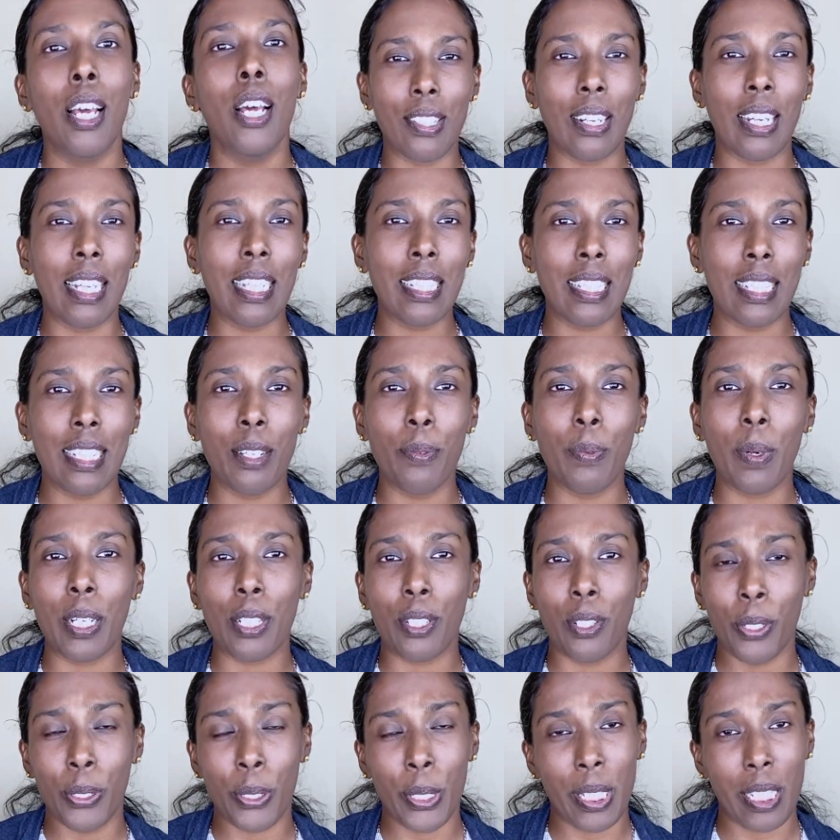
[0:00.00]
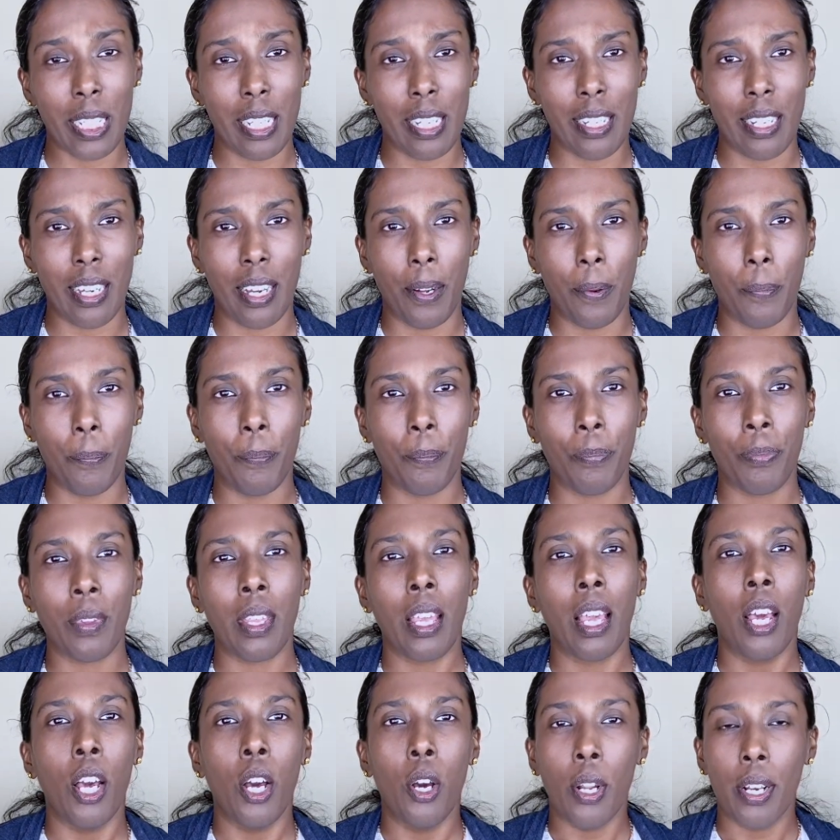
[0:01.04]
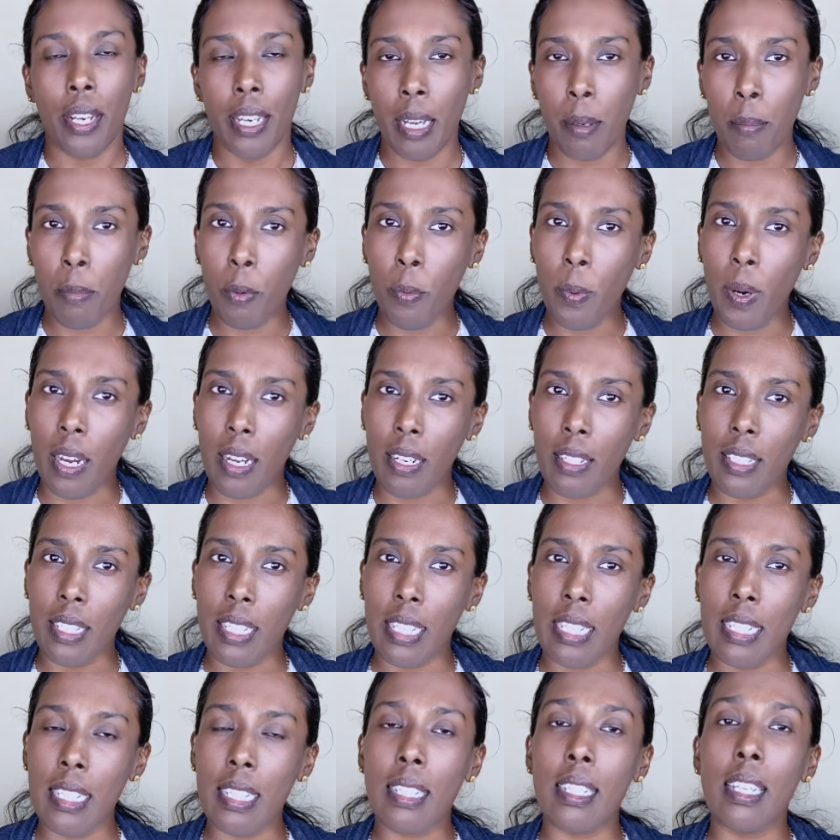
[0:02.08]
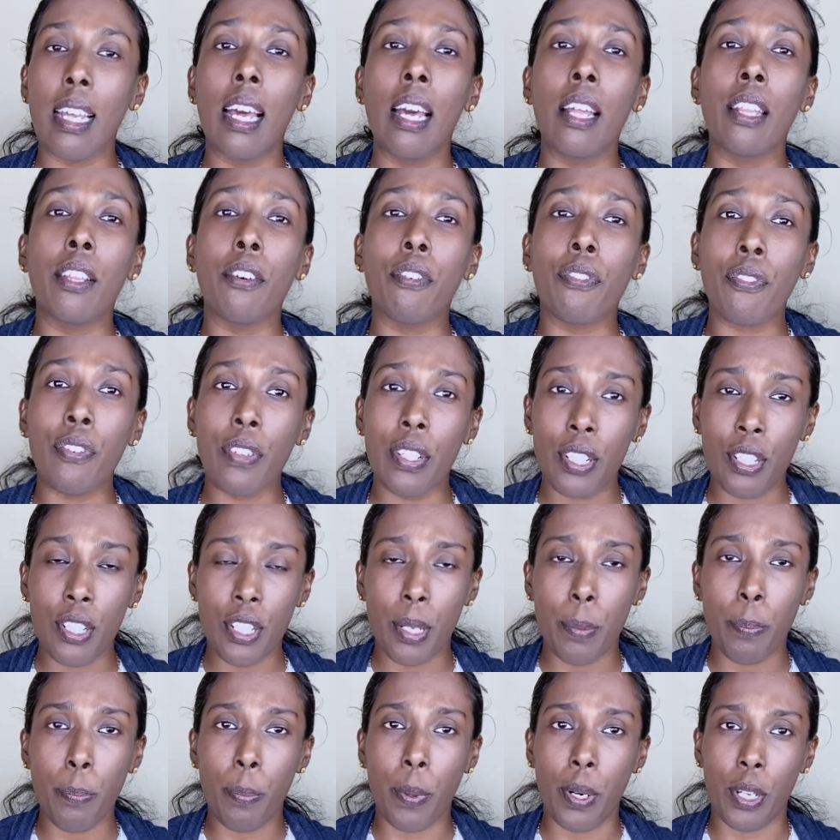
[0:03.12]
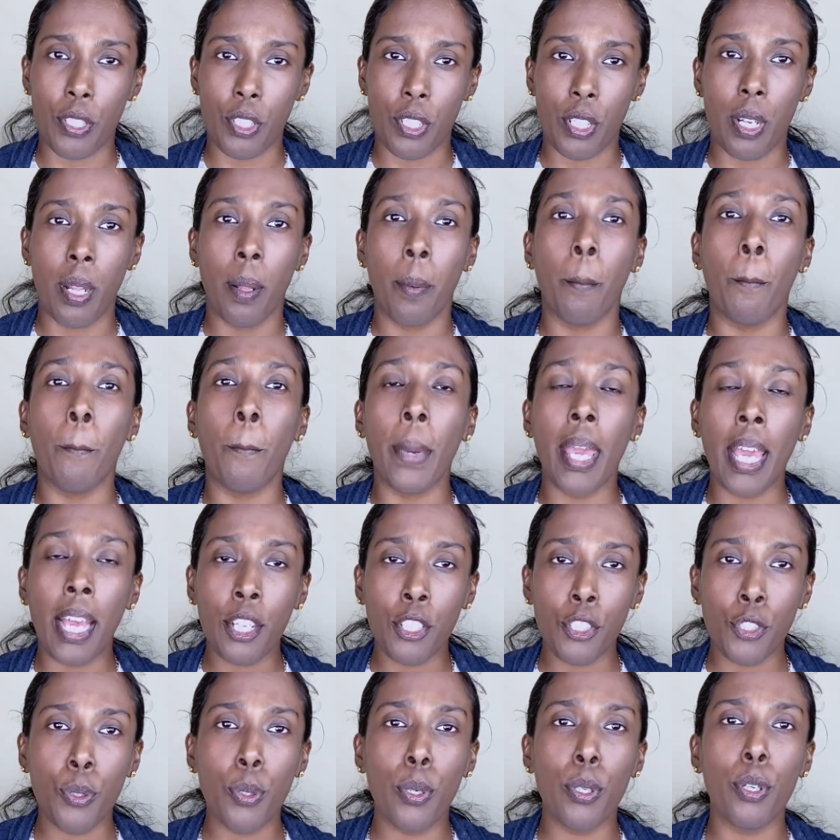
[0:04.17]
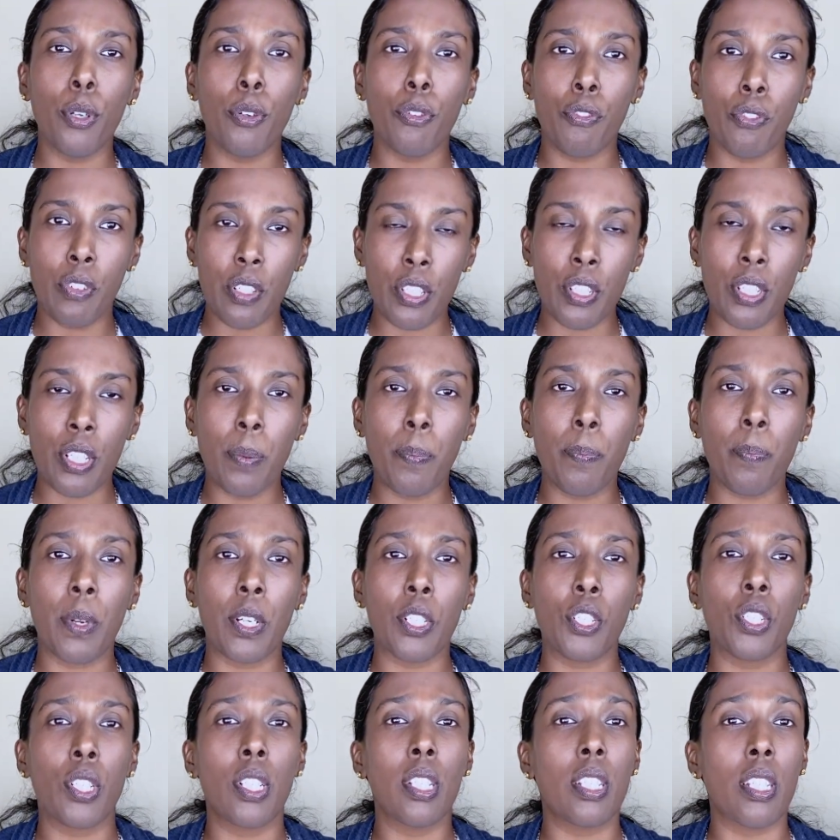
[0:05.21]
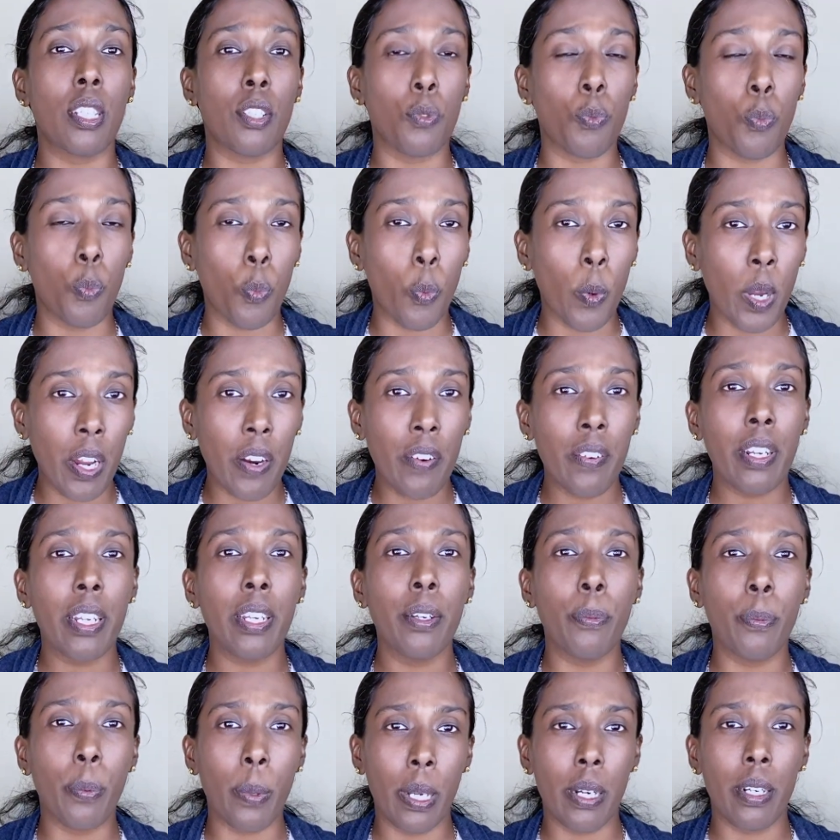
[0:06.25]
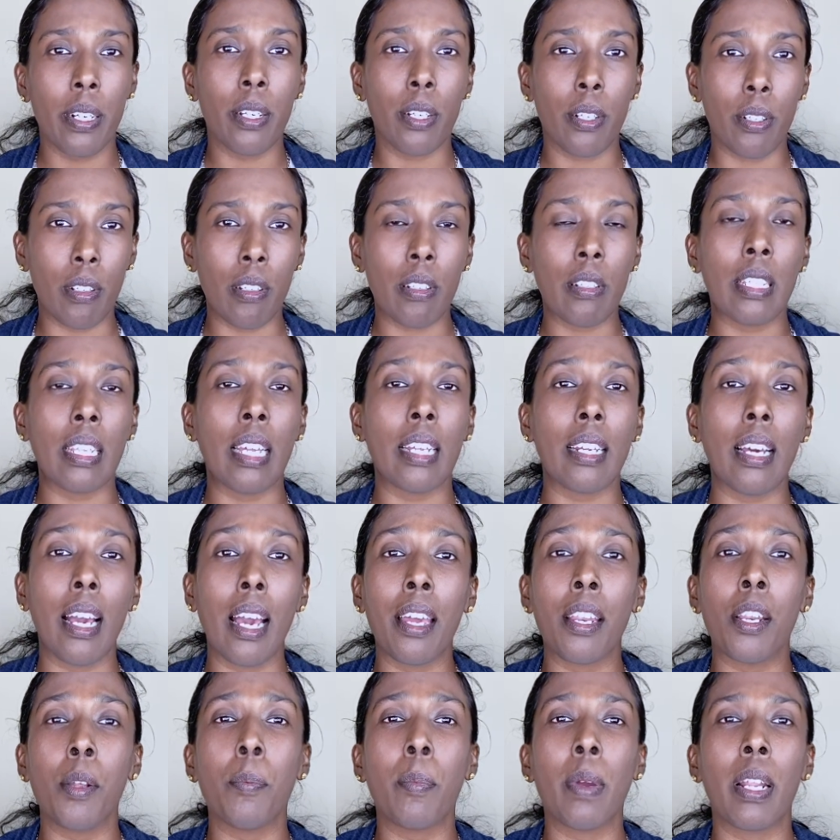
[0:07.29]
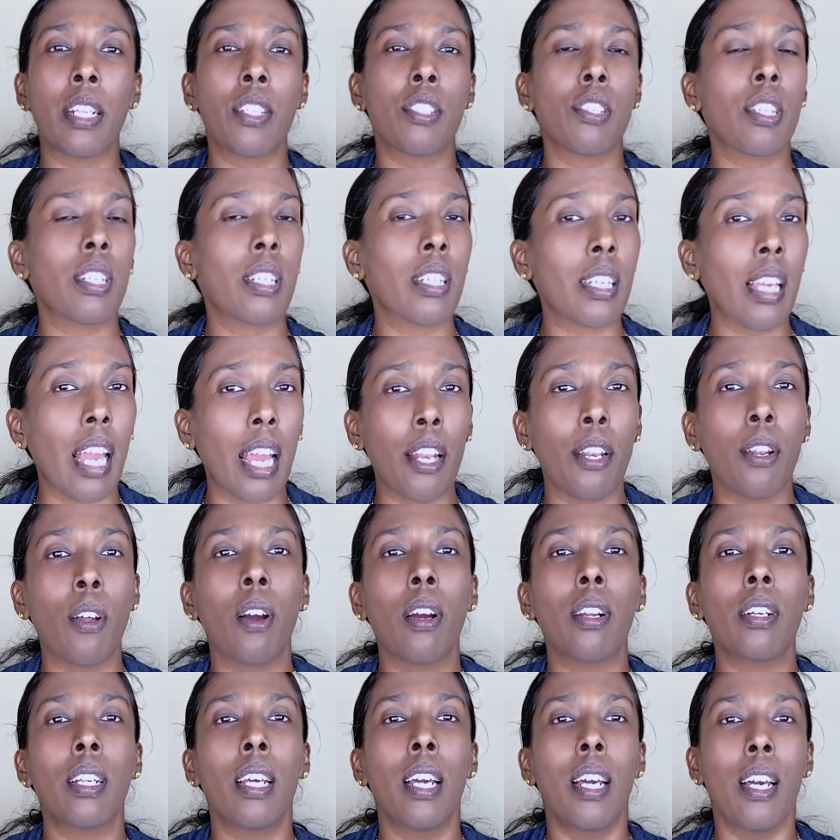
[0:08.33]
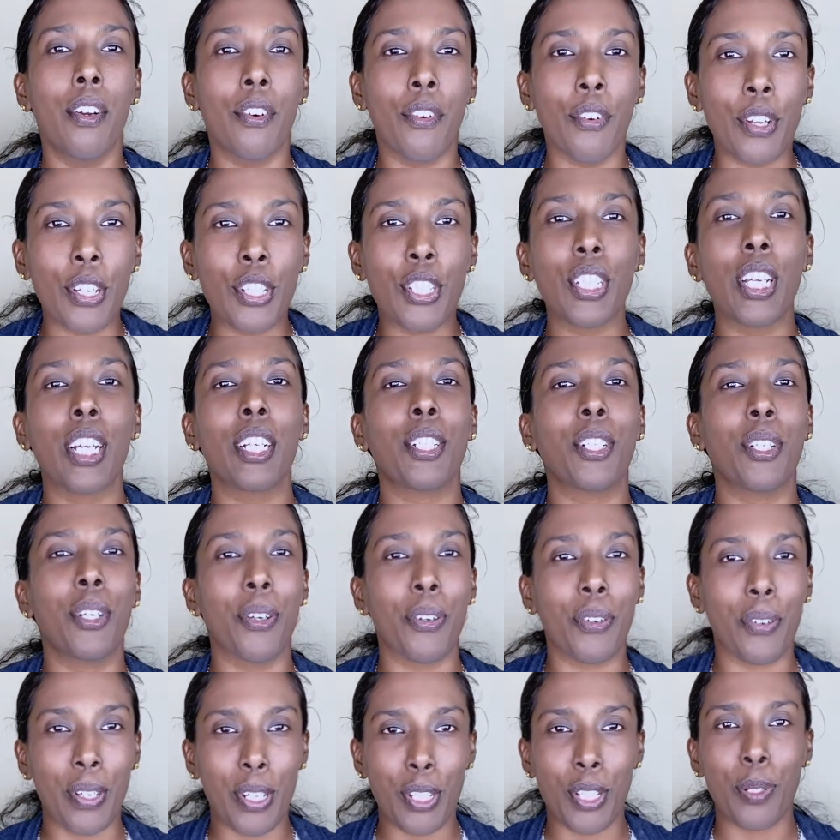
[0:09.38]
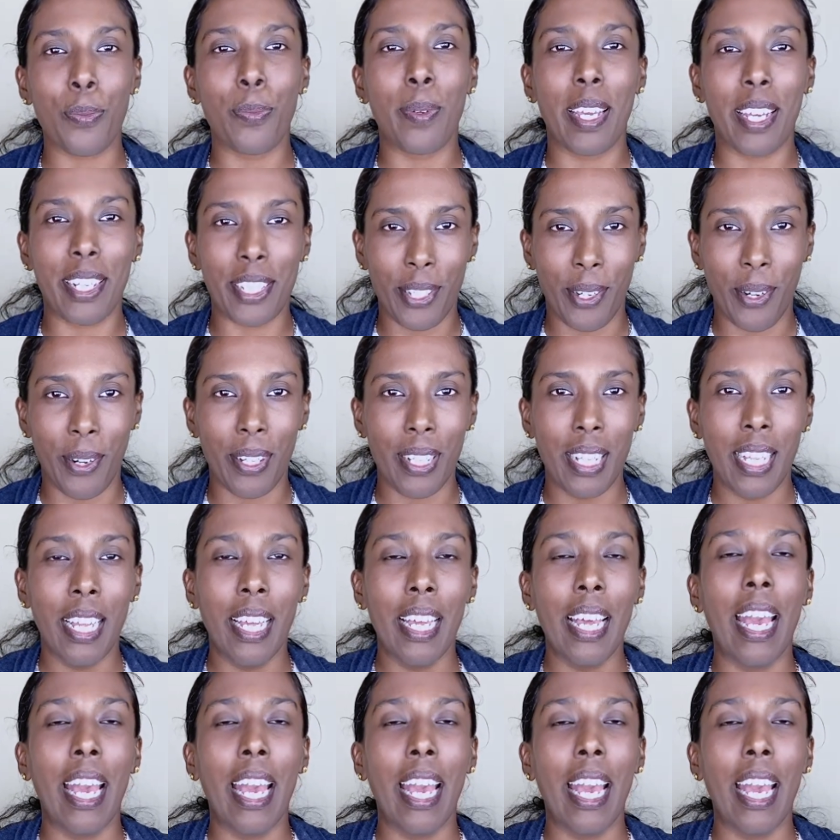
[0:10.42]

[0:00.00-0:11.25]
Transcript: So let's see what those 10 are. Number 1 is the first impression. Make sure your first impressions is very good, that hiring manager cannot reject your resume at all.